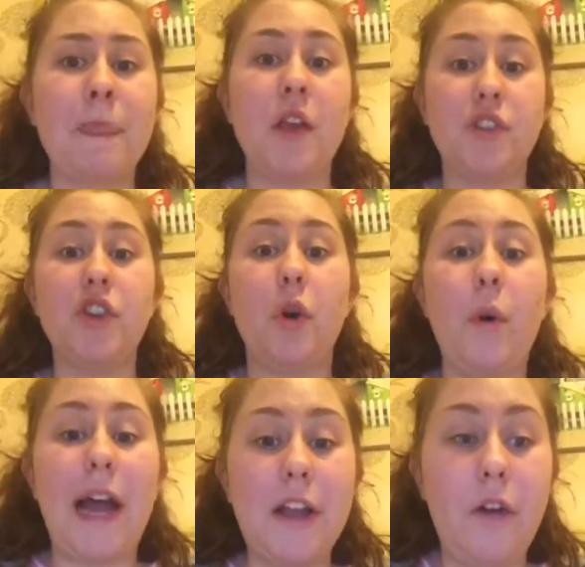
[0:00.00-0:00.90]
So
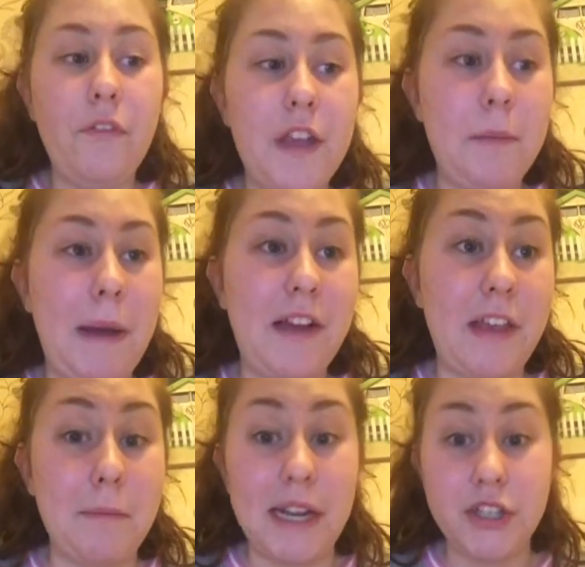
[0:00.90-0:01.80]
I got feedback
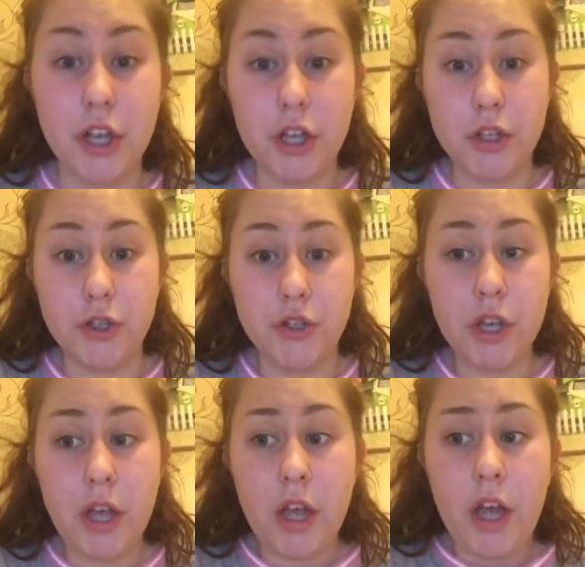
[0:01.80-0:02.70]
that my turns
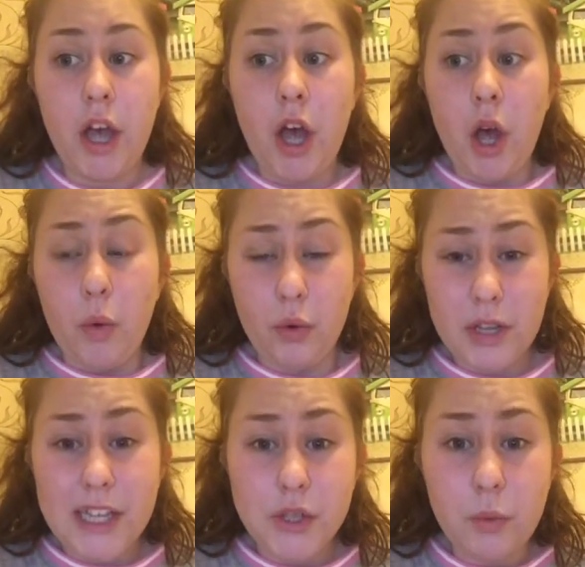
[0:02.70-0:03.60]
were a
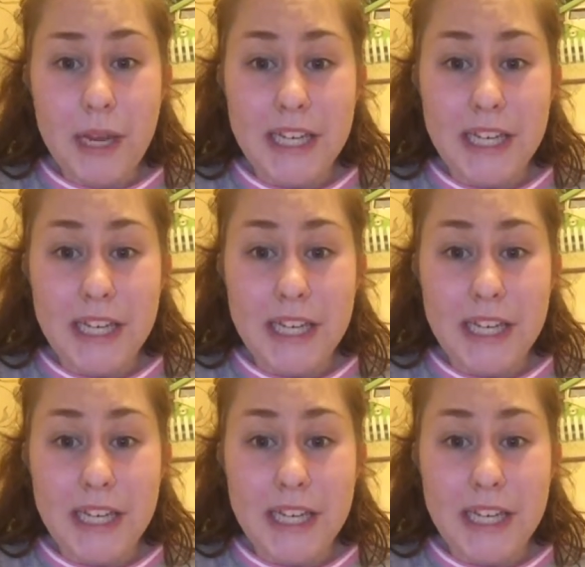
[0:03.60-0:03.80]
little weak